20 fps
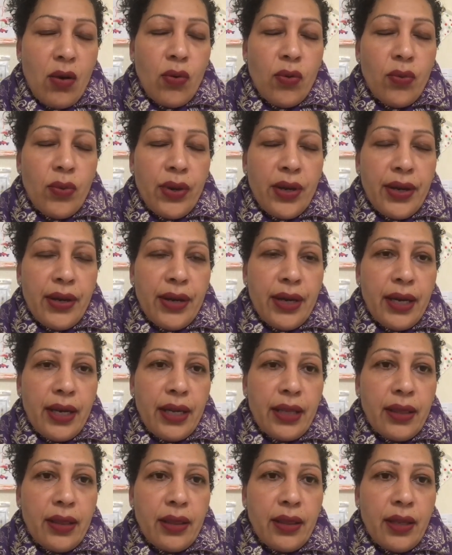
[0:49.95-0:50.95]
we're
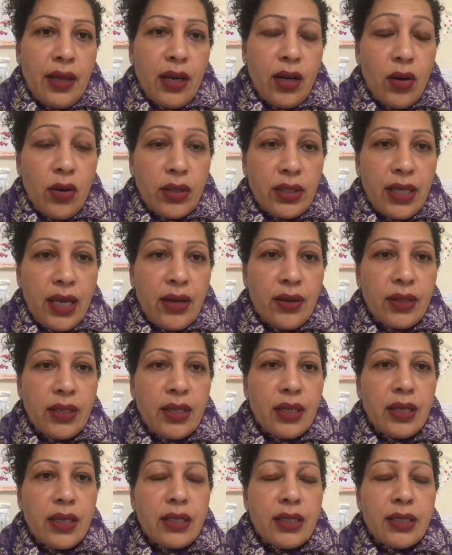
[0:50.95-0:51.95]
in a lockdown and